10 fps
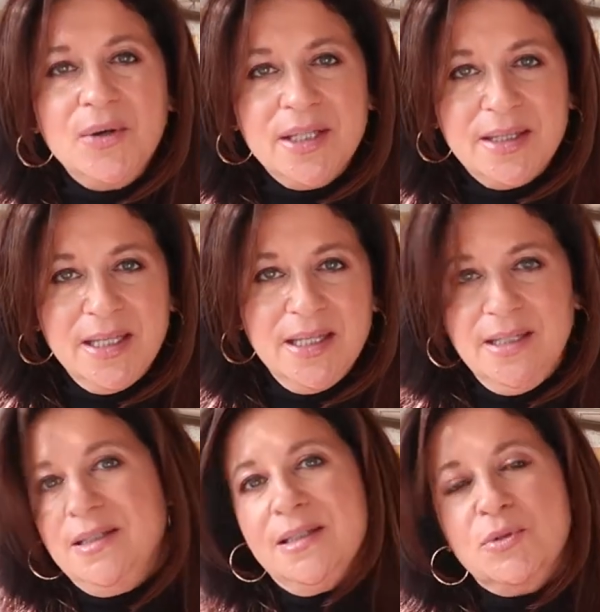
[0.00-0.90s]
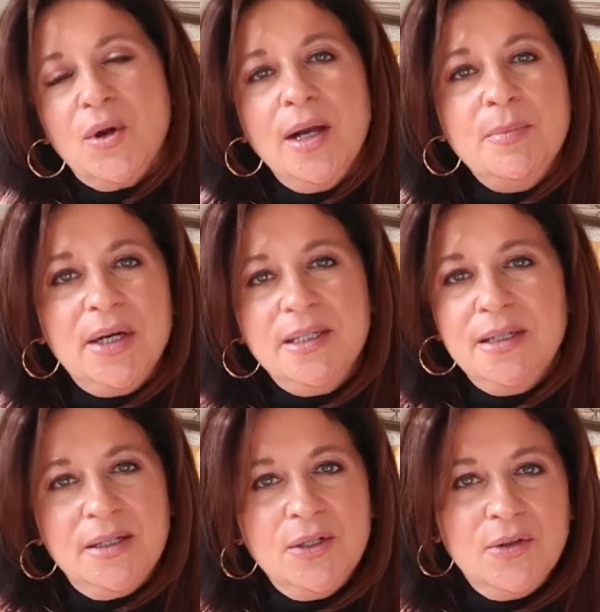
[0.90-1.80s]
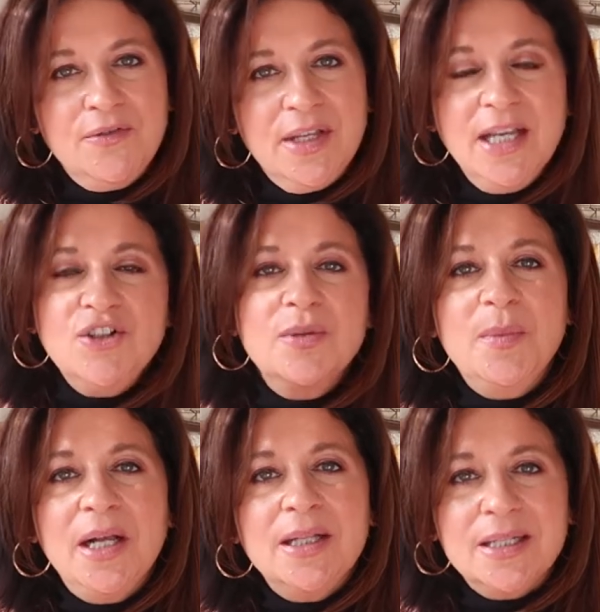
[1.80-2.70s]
Hit the subscribe button and the notification bell.